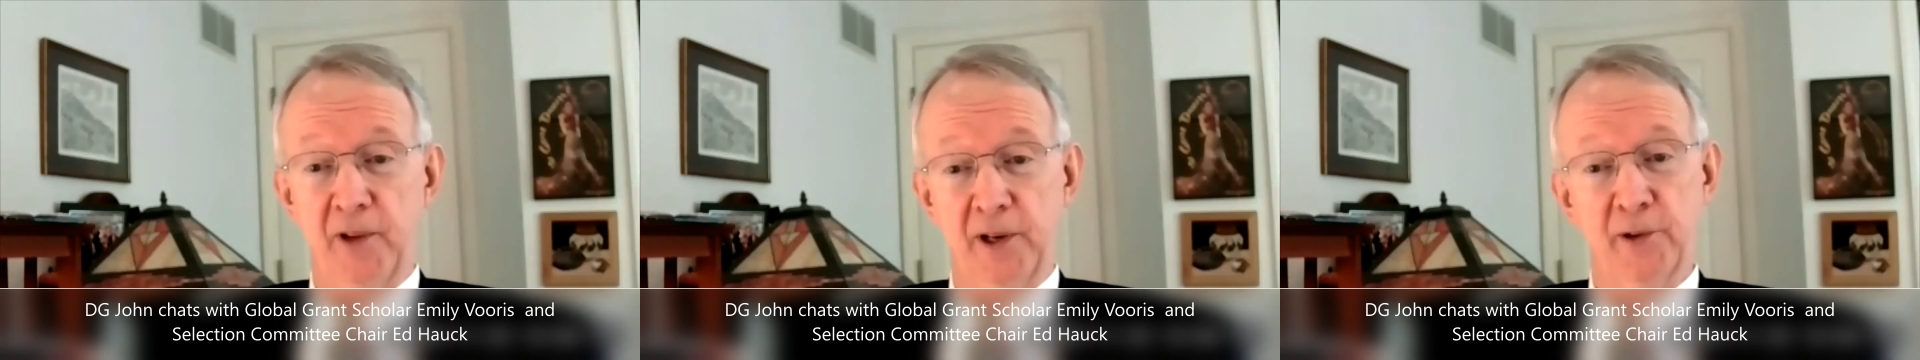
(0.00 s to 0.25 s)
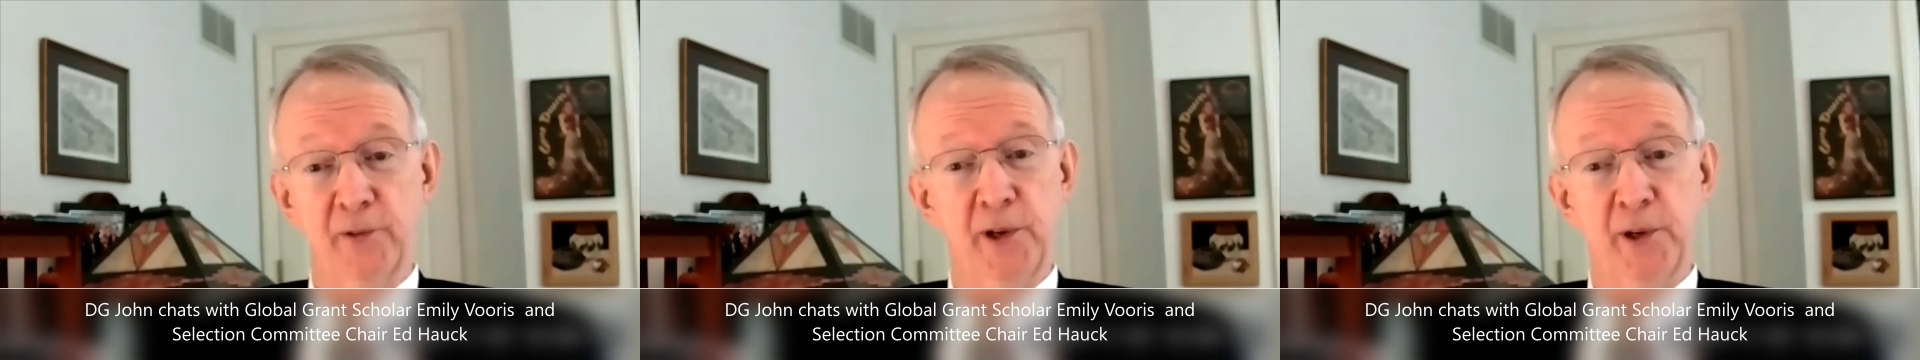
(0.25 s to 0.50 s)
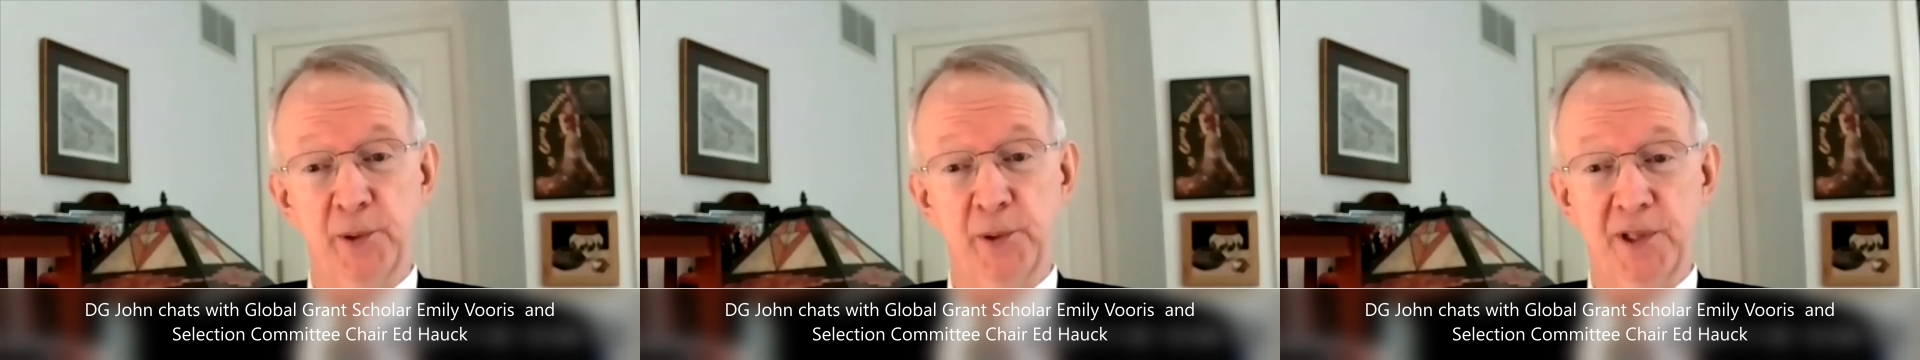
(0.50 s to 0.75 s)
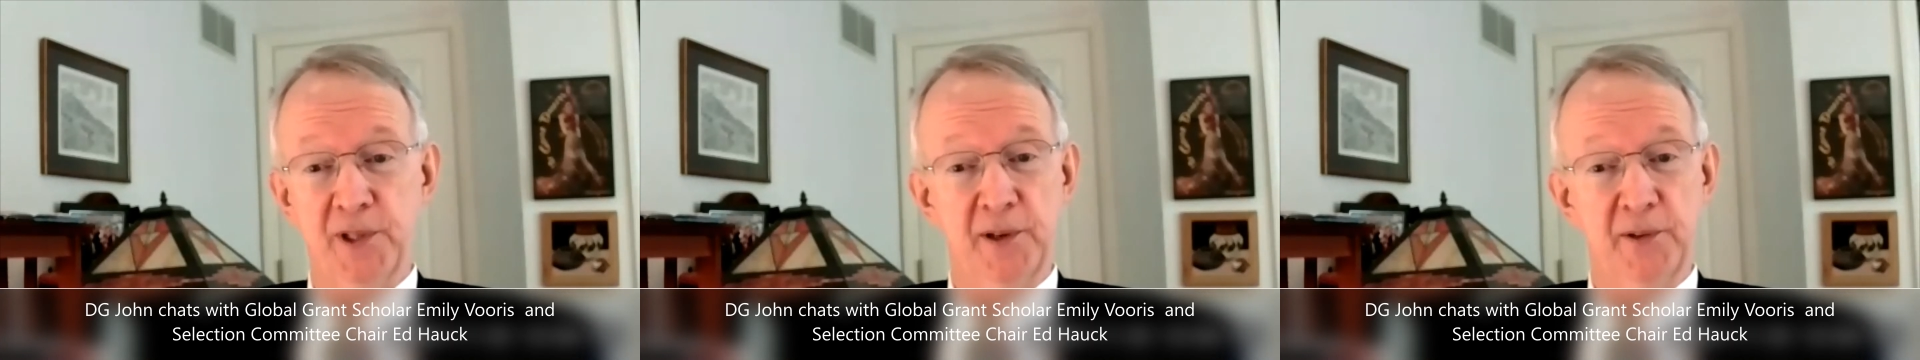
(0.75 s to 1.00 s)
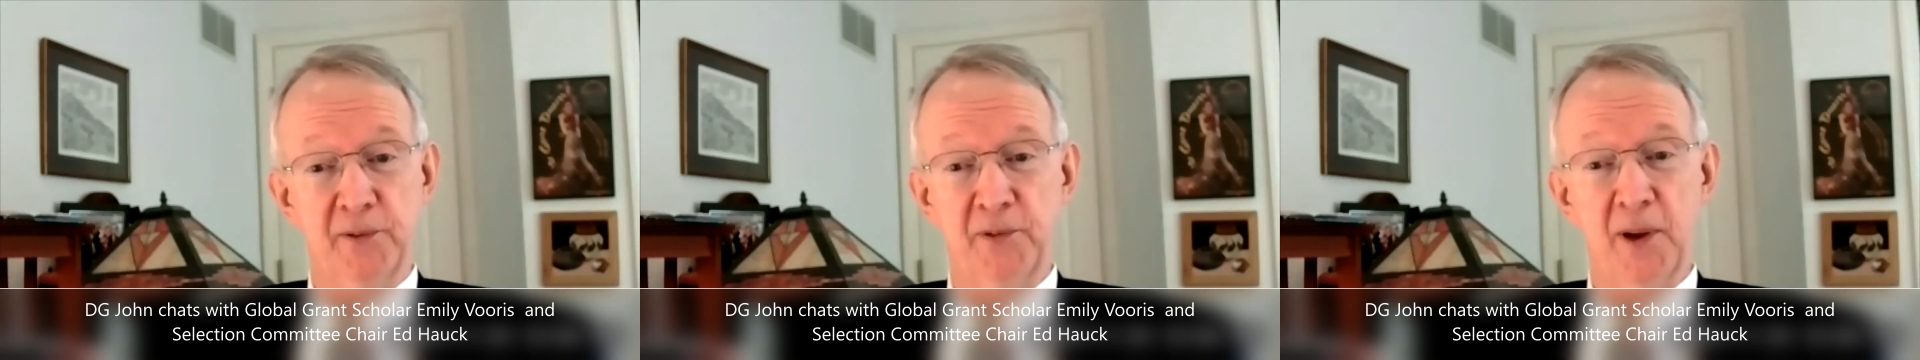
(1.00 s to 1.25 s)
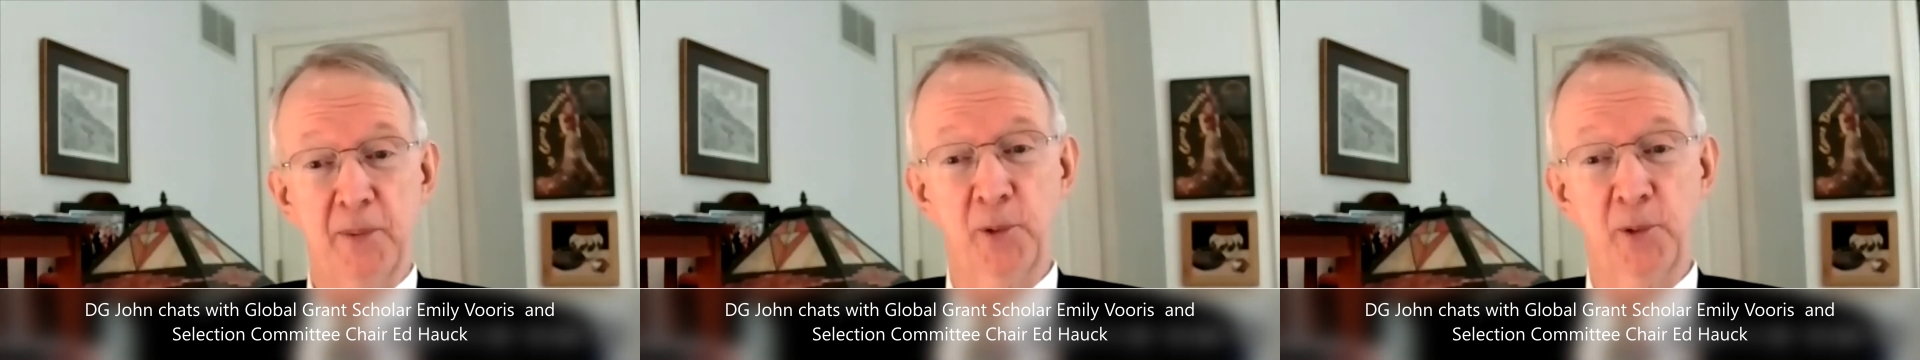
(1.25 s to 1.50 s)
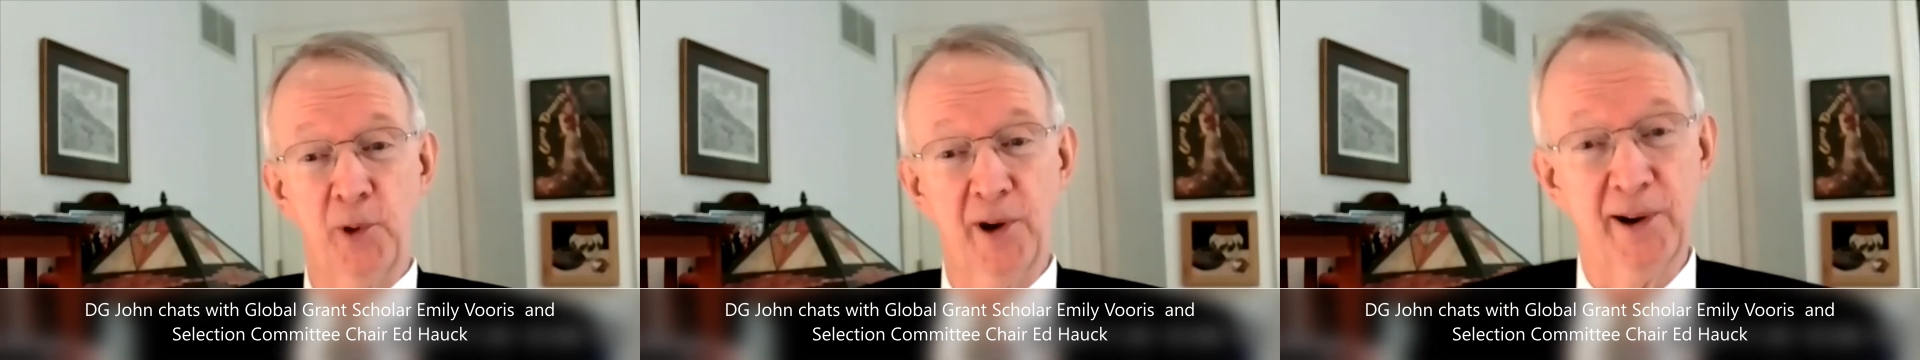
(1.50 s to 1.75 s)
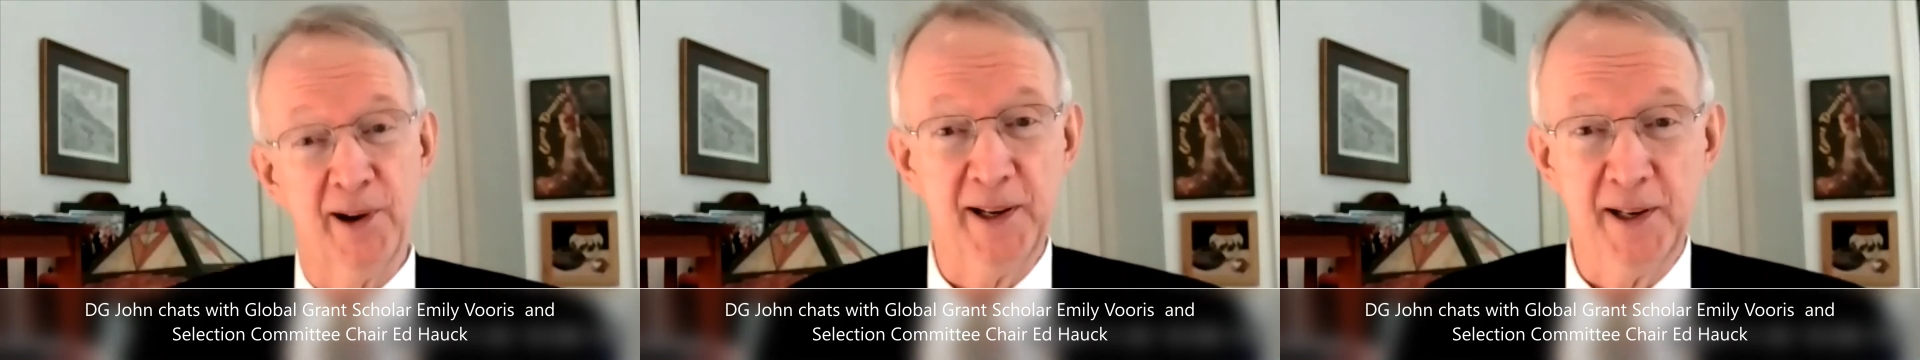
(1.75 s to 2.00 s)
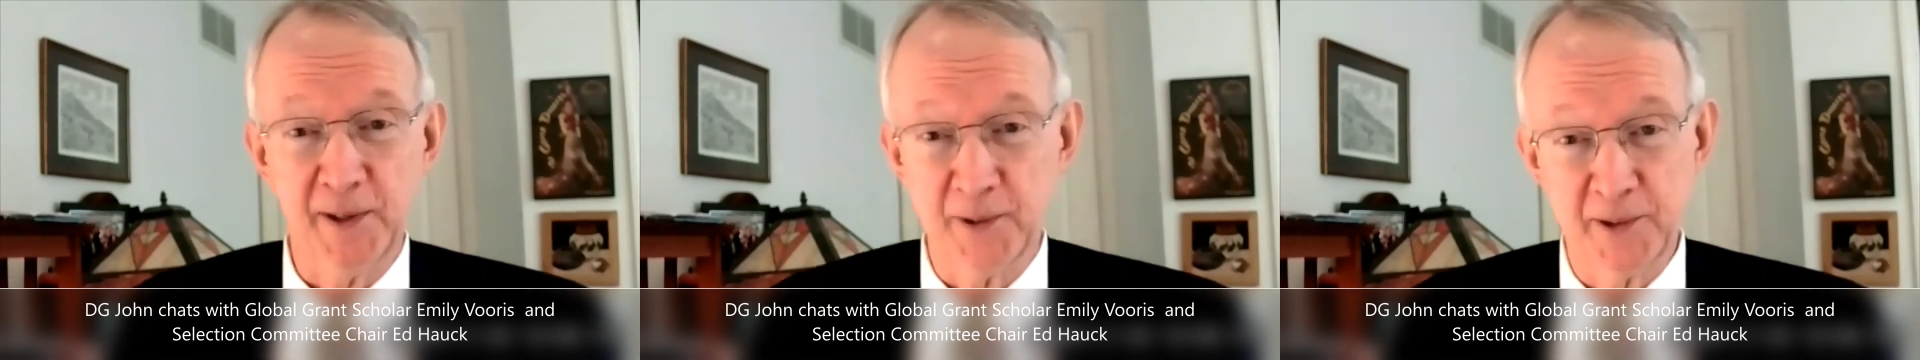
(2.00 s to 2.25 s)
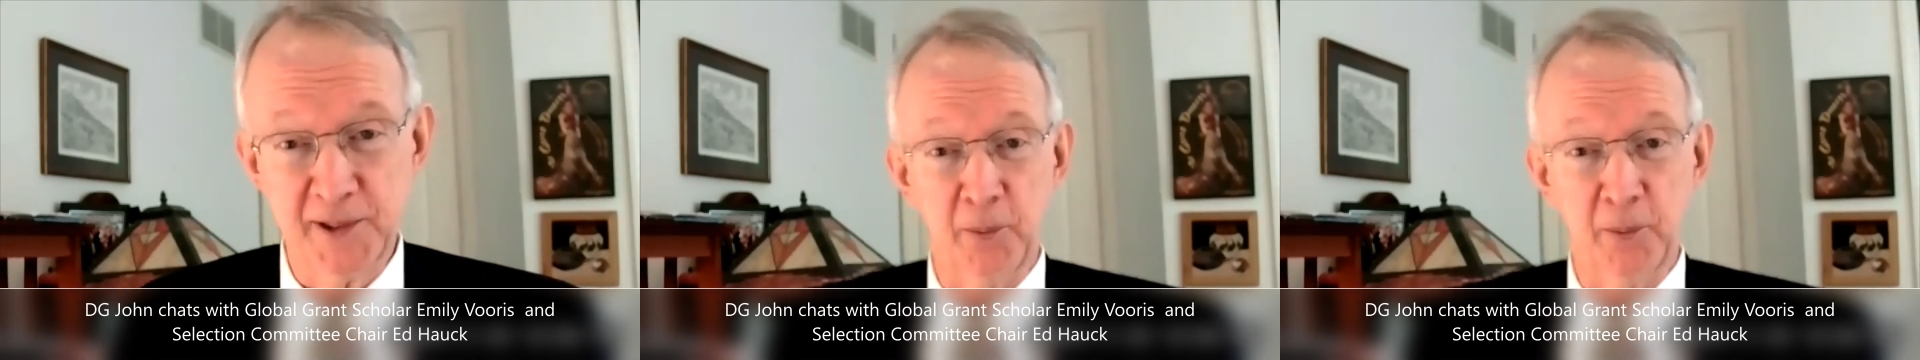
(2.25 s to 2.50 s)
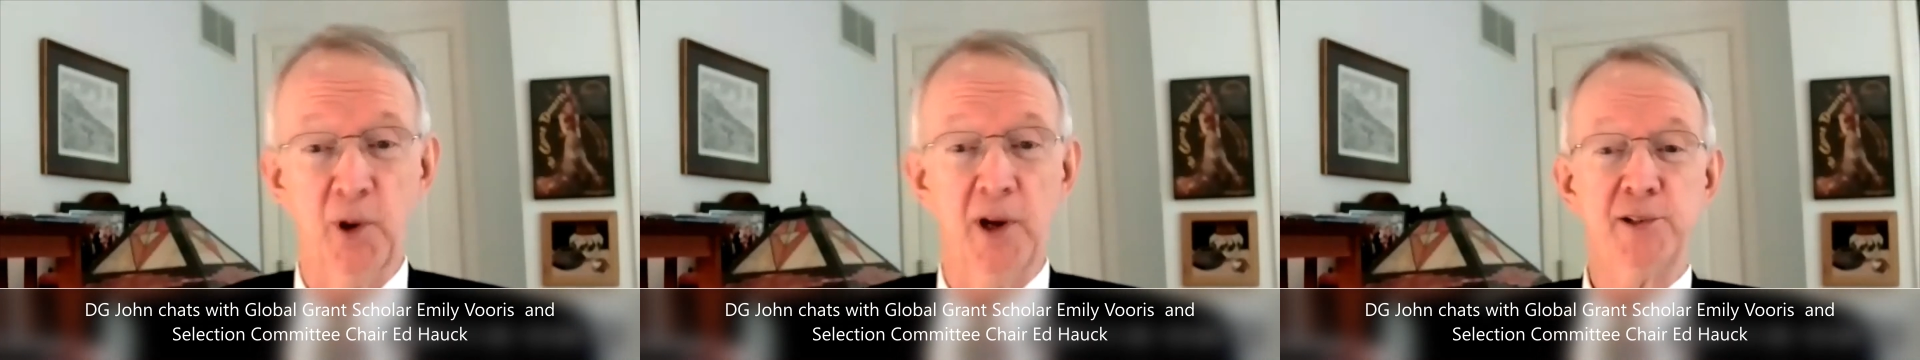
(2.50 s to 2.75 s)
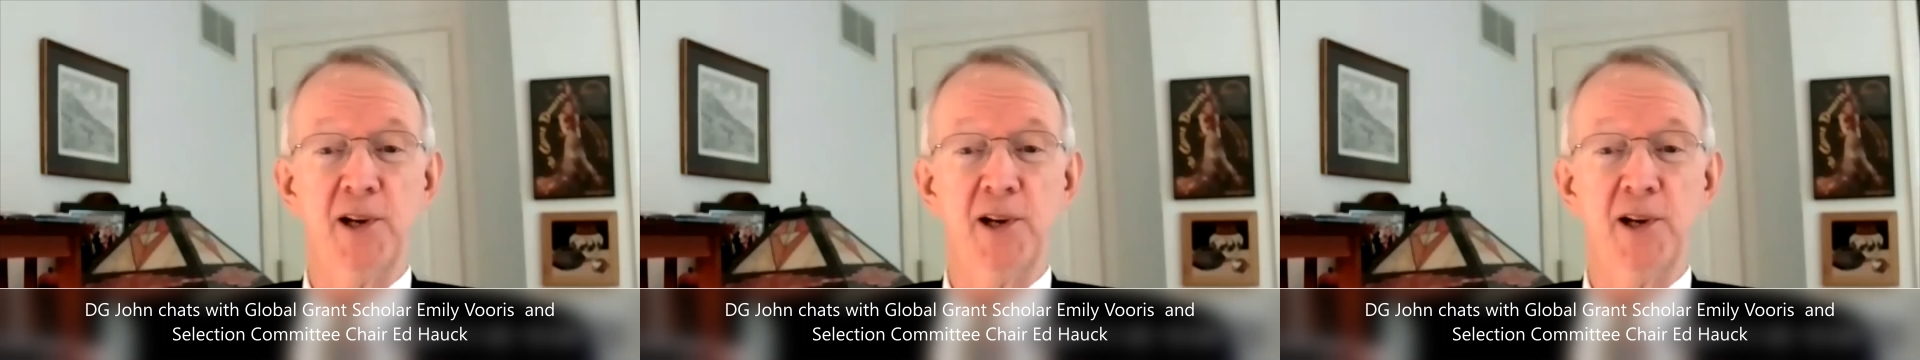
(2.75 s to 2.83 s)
interviews in February in some way,